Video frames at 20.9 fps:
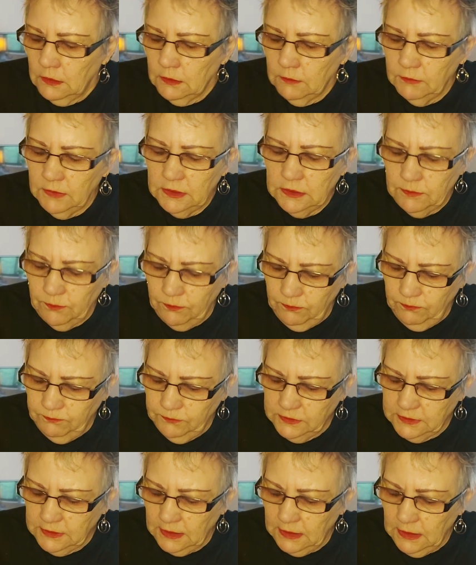I'm in the
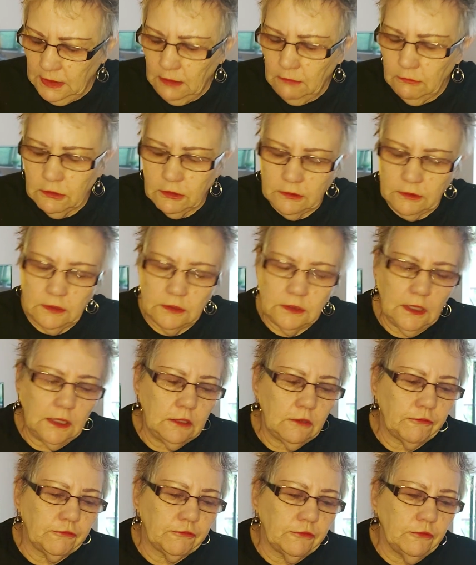tower,
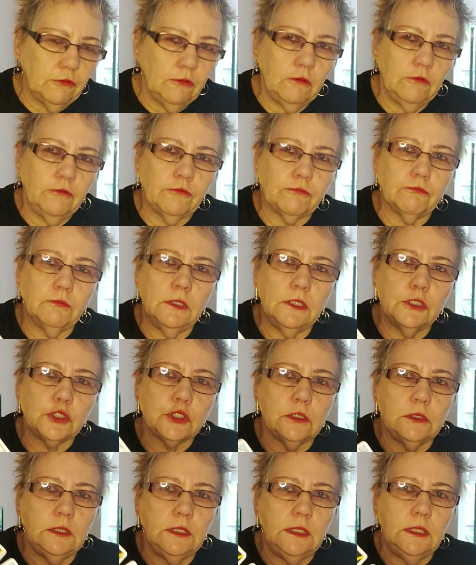Knight of Swords
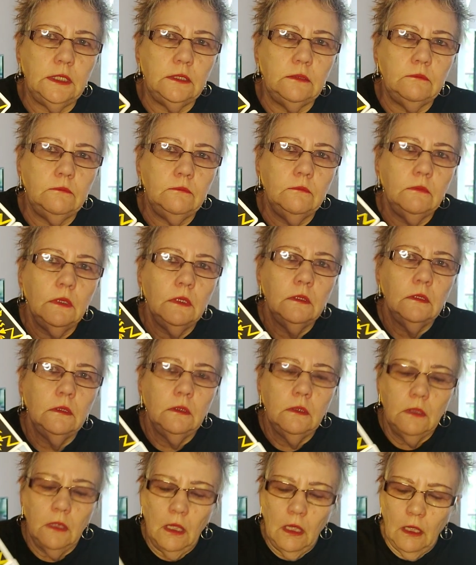rushing in.
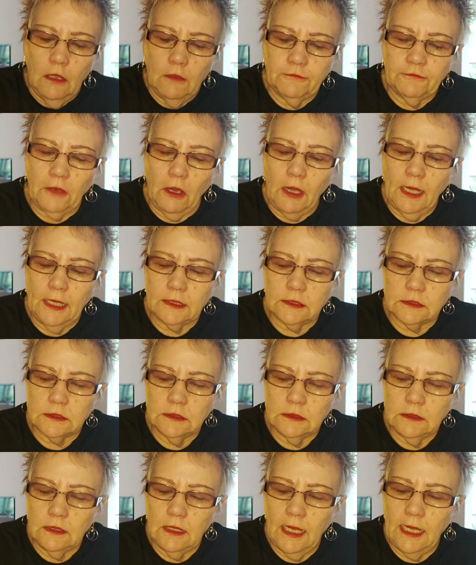Thought,
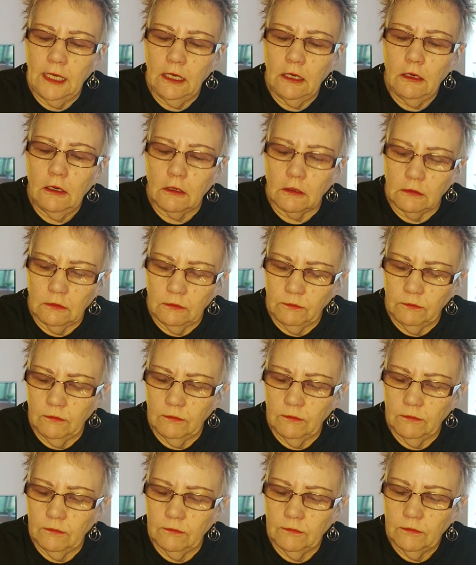air,
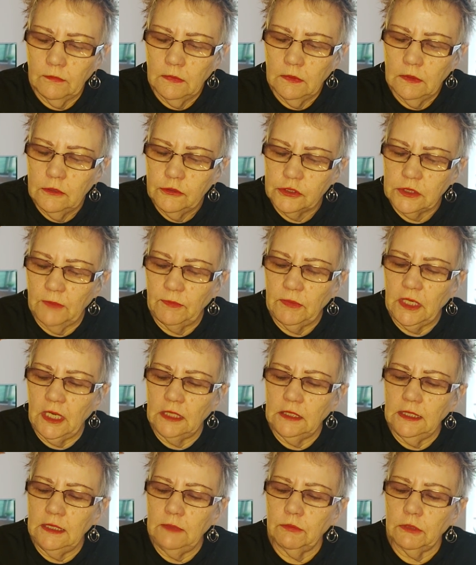
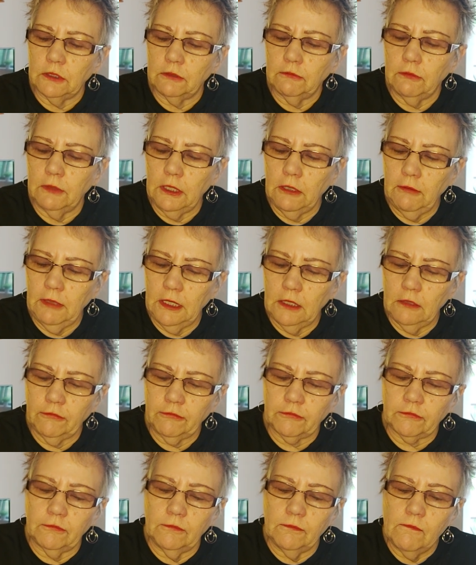Gemini, Libra,
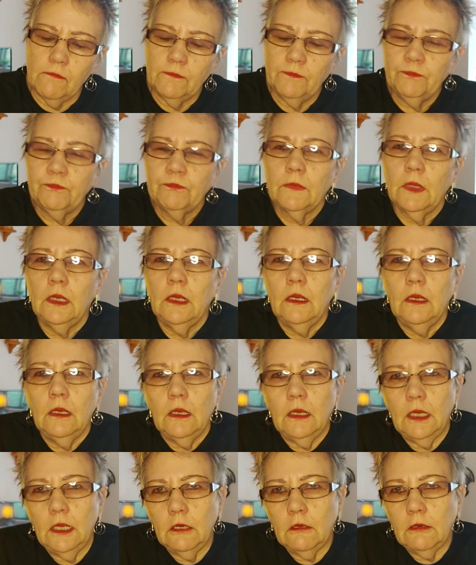Aquarius.
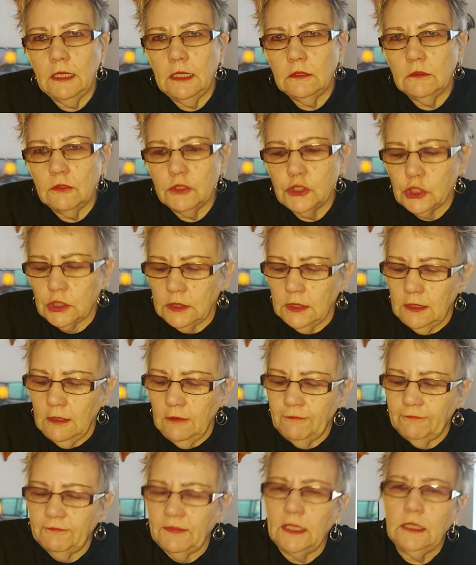Air
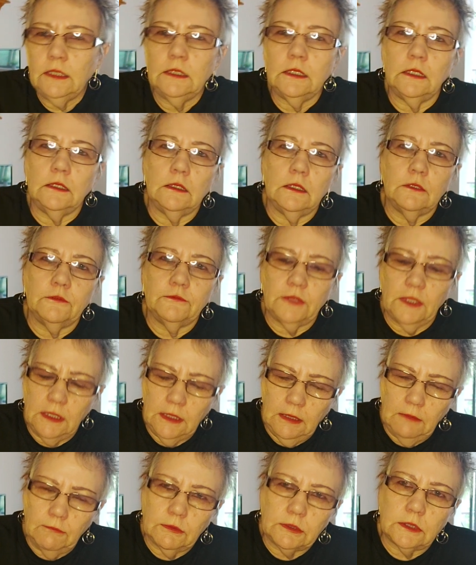energy, thinking and
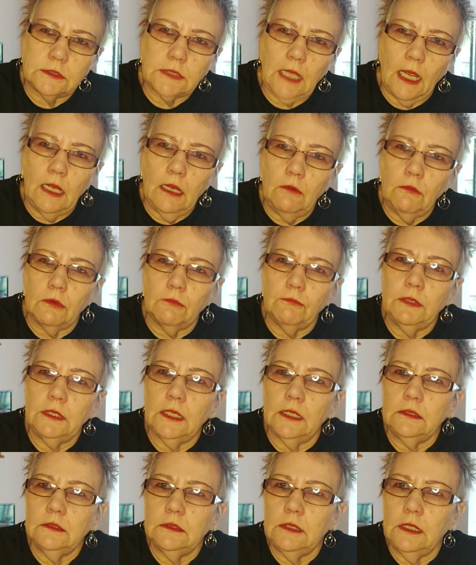thinking. With the tower, we
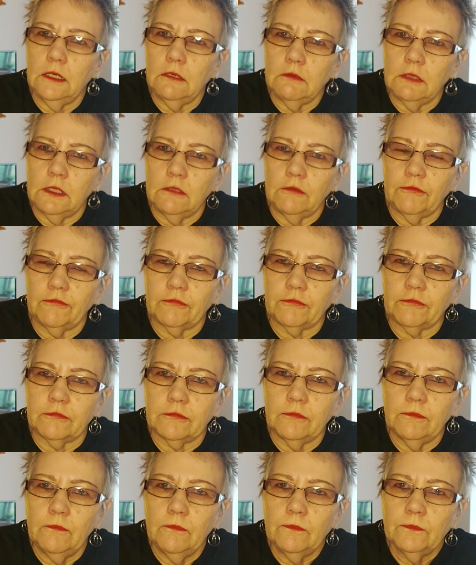got an Aries